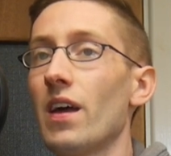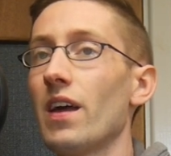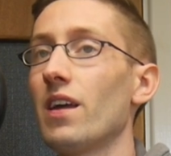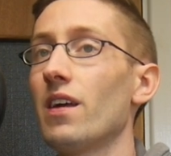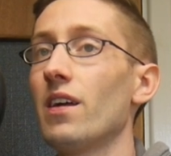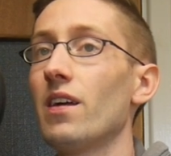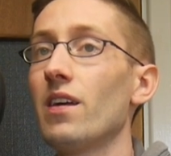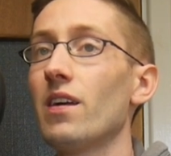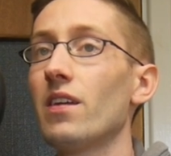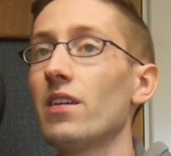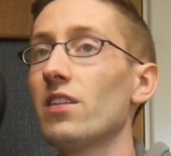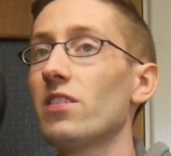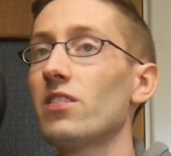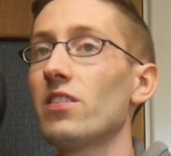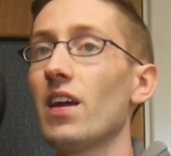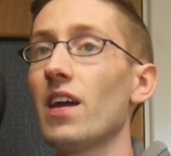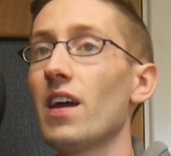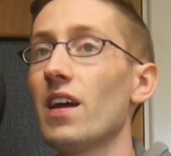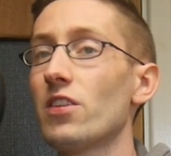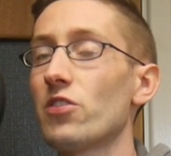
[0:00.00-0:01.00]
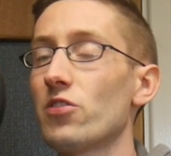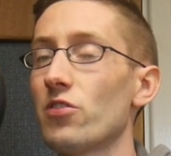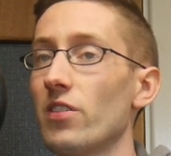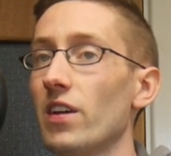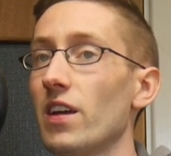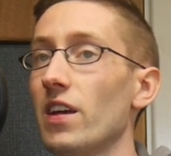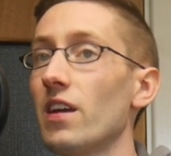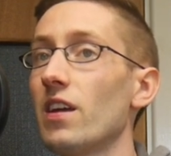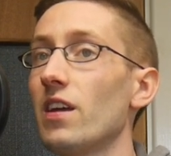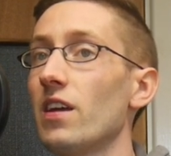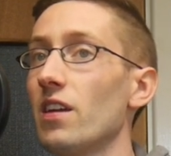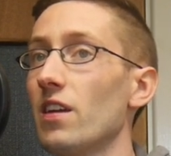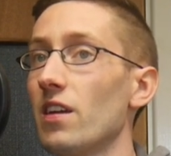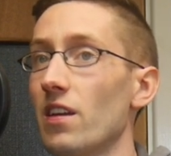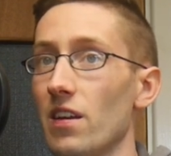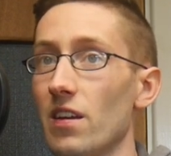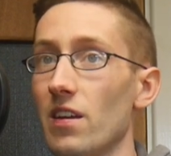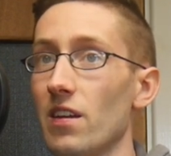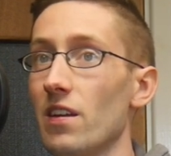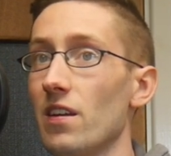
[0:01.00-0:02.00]
in a daydream?
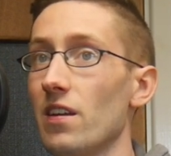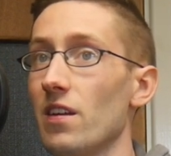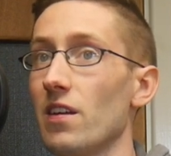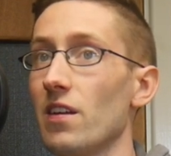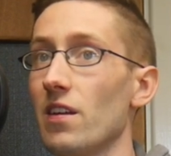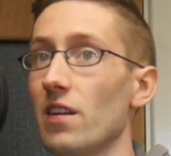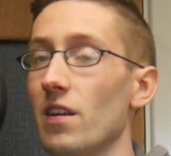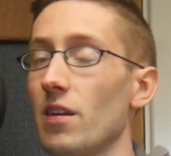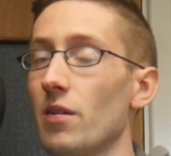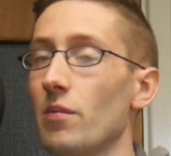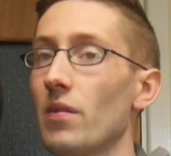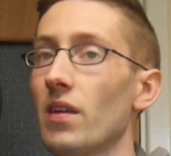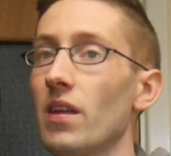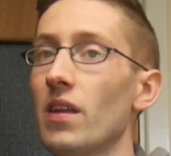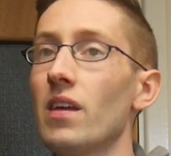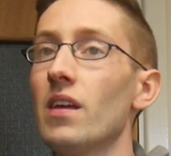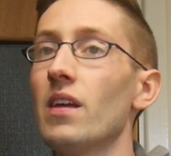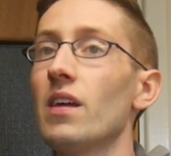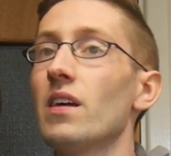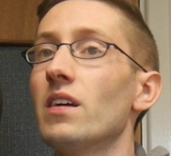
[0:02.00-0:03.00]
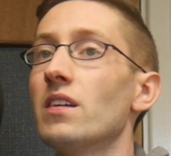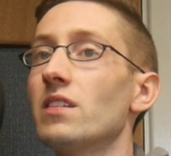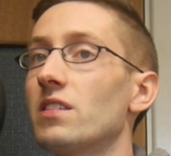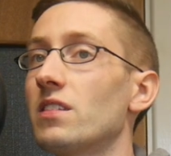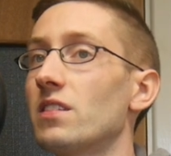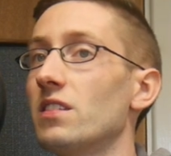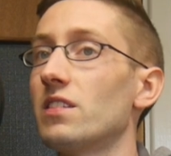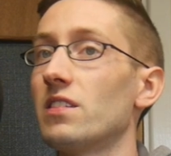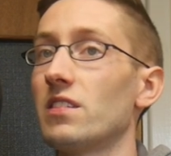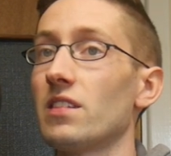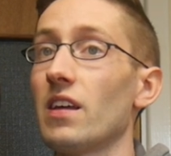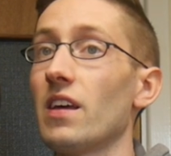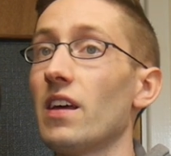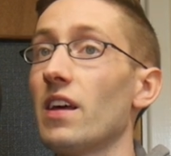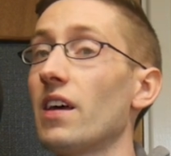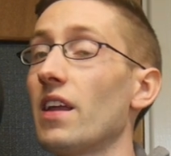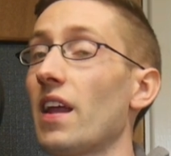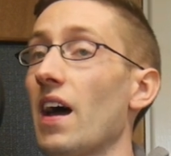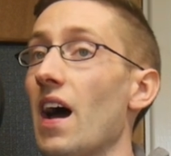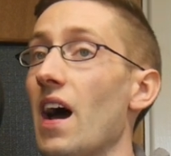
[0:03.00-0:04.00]
She
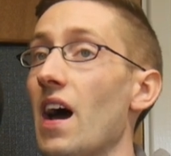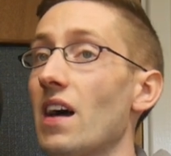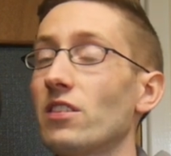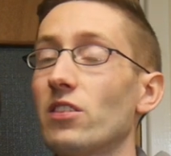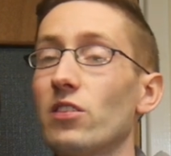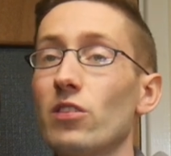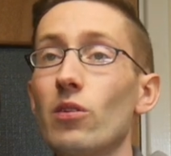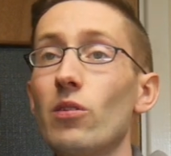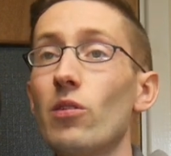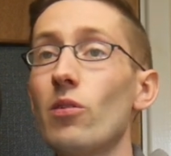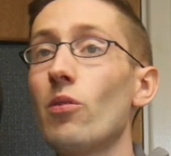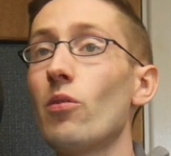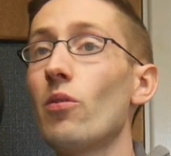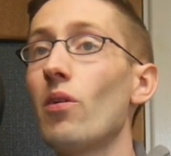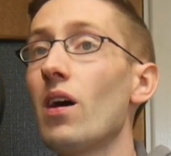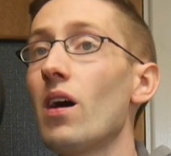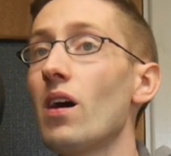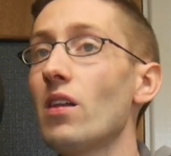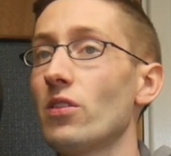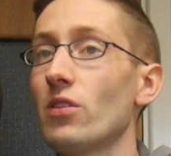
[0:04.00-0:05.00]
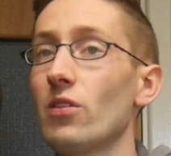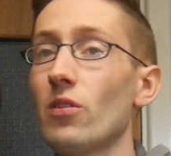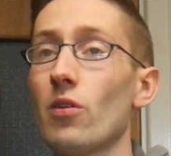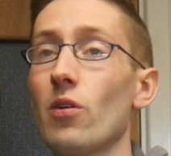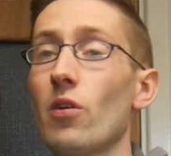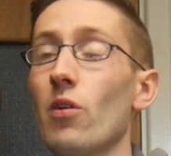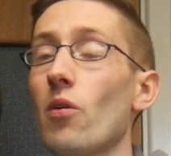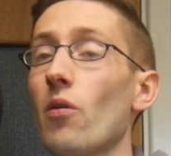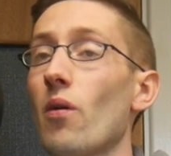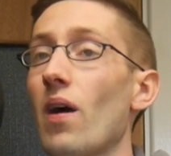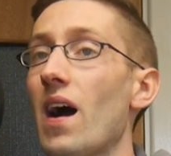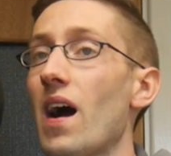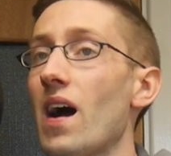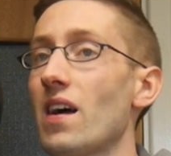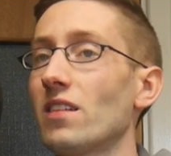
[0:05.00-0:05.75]
said, I don't want no